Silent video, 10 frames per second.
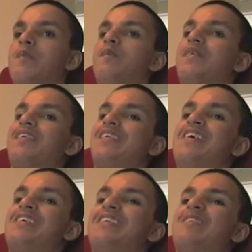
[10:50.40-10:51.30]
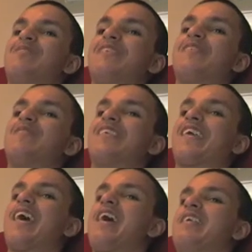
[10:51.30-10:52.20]
but they sometimes
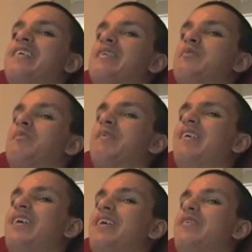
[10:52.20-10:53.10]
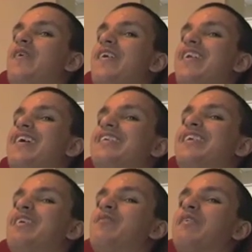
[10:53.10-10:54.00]
get disappointed when their
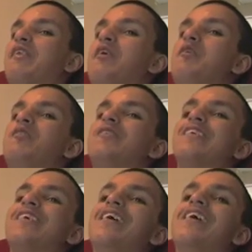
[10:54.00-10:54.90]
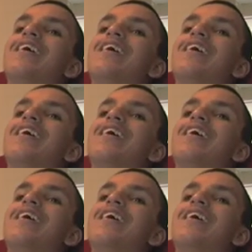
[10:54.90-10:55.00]
team's losing.